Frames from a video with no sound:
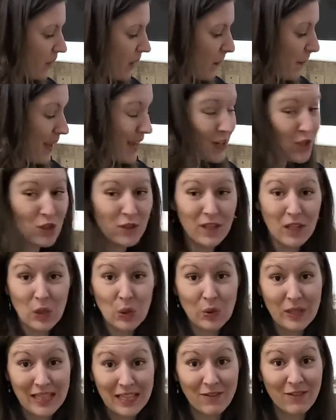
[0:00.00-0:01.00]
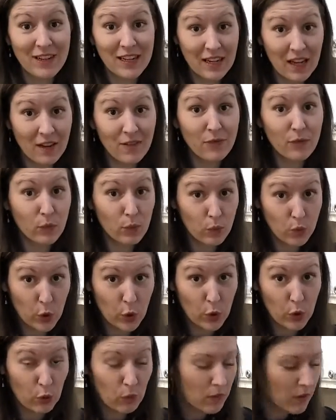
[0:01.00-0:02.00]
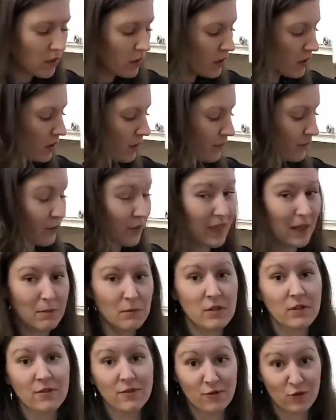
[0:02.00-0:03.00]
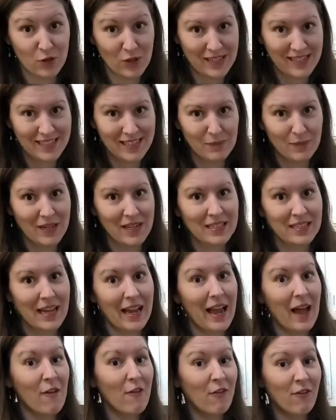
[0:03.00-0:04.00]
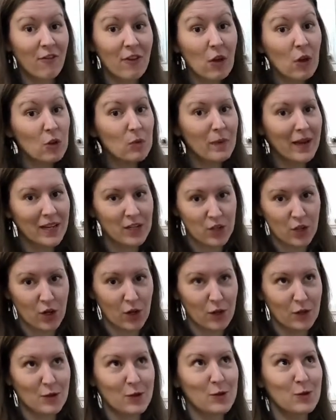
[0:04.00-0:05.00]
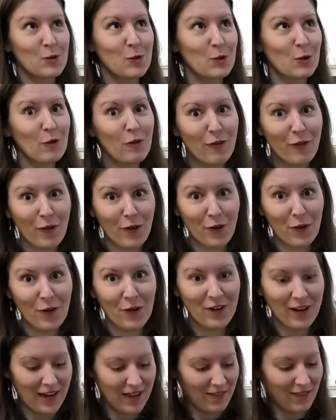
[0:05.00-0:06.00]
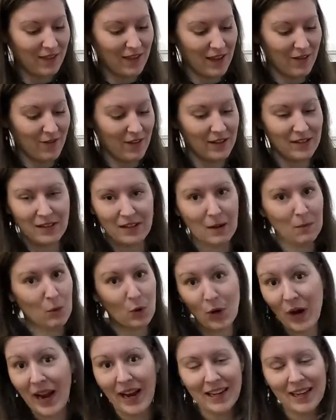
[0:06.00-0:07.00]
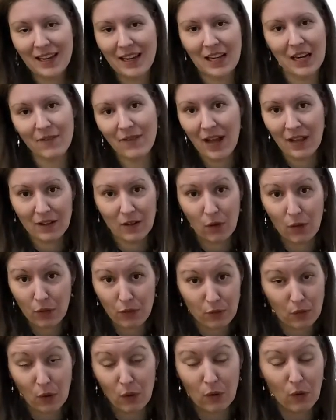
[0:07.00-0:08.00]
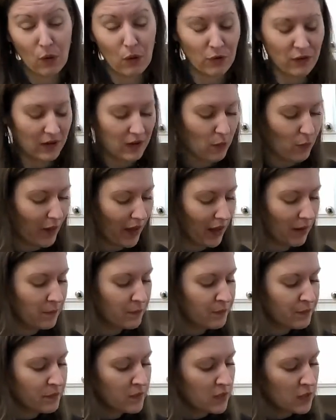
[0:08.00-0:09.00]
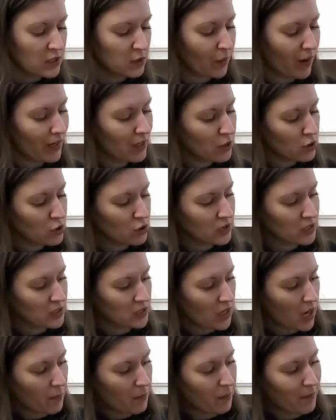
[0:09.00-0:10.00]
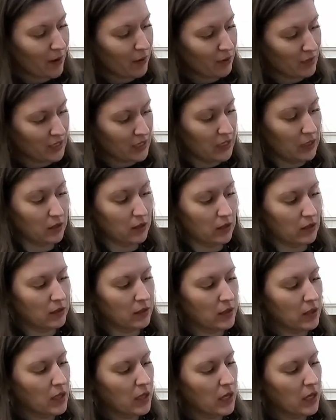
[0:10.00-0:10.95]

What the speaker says: make sure that you leave enough room for them to freeze, because I have filled my jars too full and they've ended up cracking and I've had to throw the whole thing away. So I usually stop about here,